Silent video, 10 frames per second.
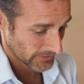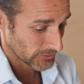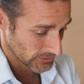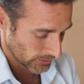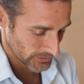
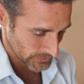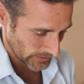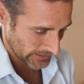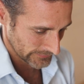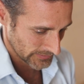for as long as you
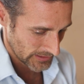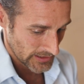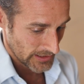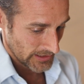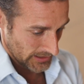have
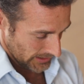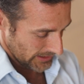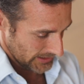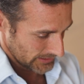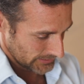
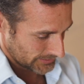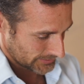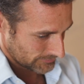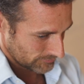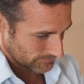
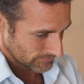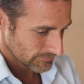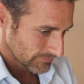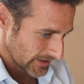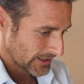is
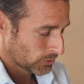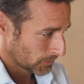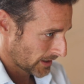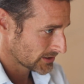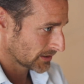equal
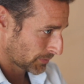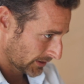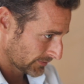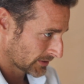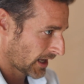measured
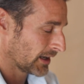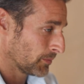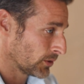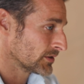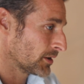because of your talent,
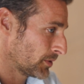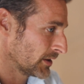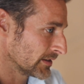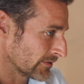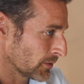but also
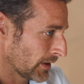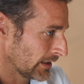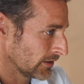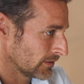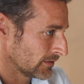because of the way
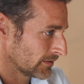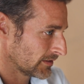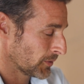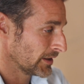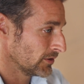you
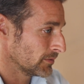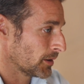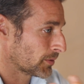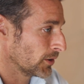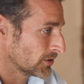
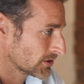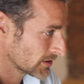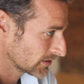approach